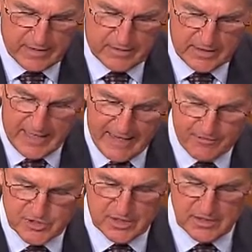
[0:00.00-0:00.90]
can have
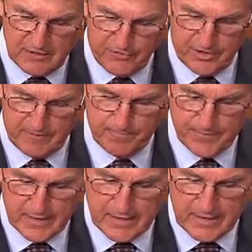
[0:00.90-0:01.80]
a significant
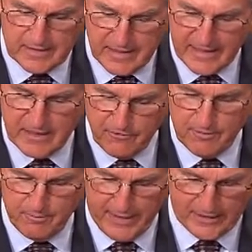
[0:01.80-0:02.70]
negative
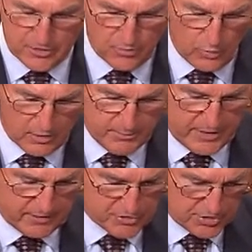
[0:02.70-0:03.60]
impact on the
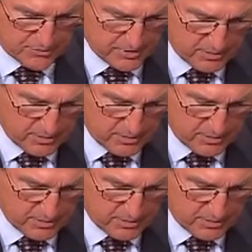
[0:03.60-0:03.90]
well-being of children, and